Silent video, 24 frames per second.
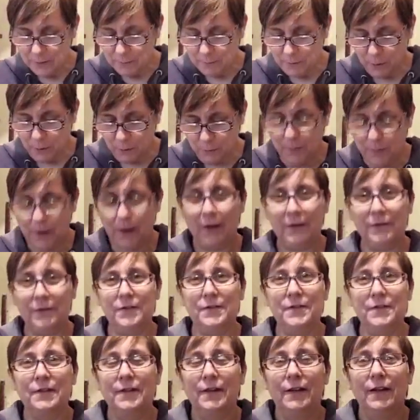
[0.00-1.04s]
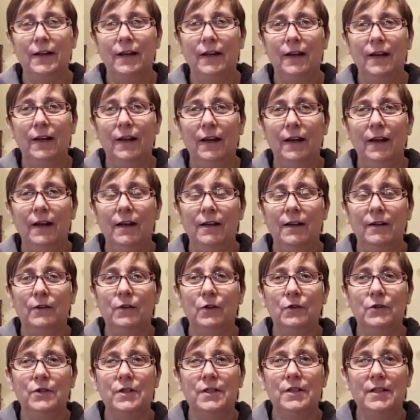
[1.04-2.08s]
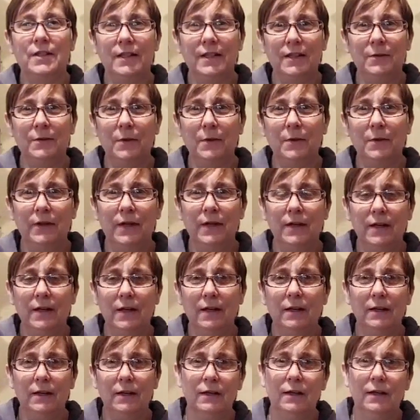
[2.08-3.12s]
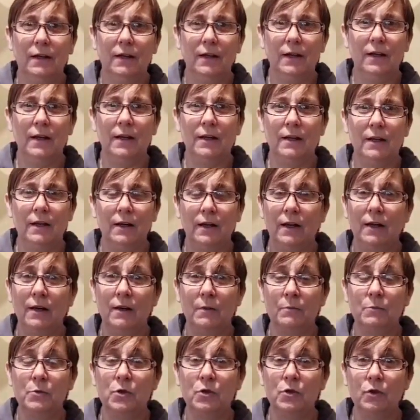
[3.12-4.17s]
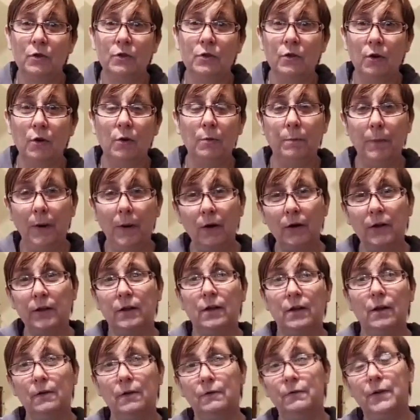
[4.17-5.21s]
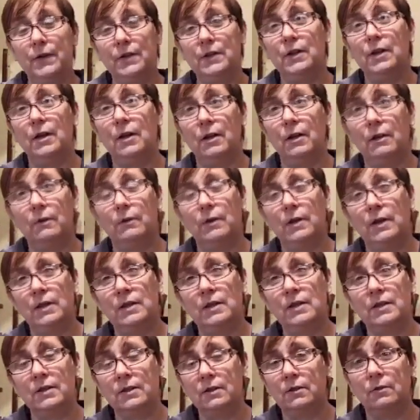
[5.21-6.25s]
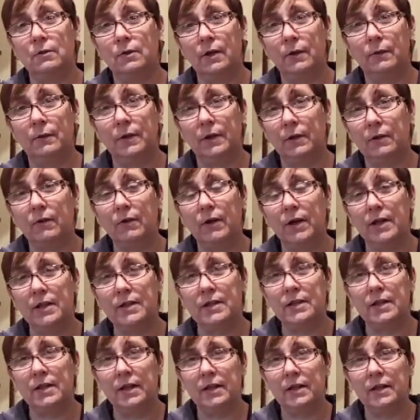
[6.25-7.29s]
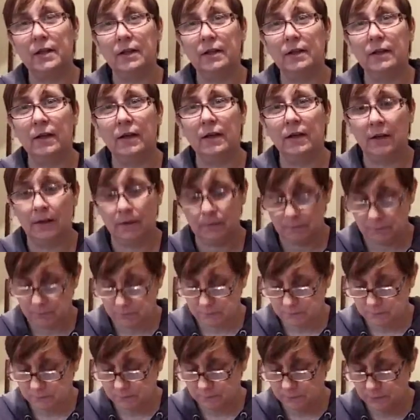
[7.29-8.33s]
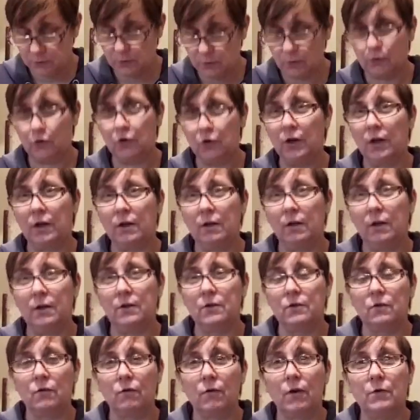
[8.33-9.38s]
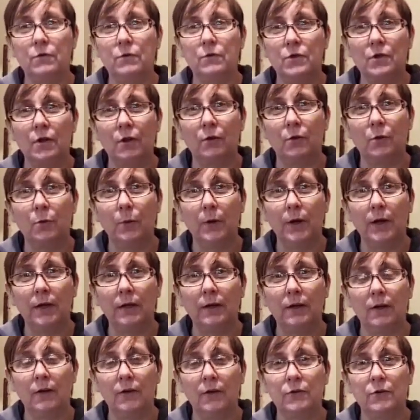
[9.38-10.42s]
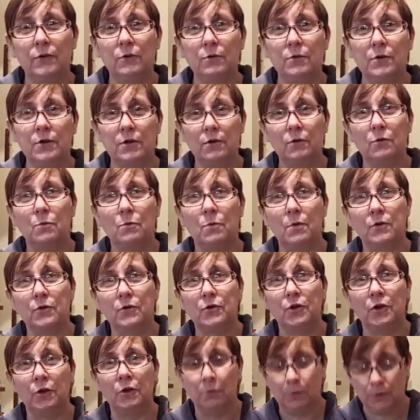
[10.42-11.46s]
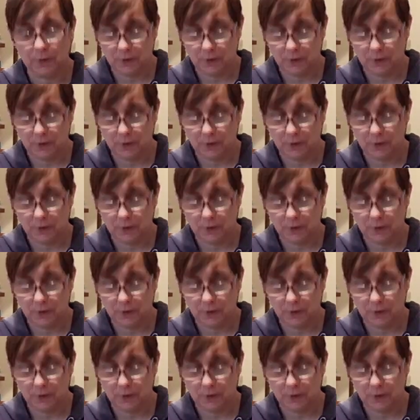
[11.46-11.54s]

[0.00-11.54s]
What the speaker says: Paul Barnes, good to see you on here. I'm sure your pinecone video is still going crazy. Your channel has grown so quick. I do still watch you.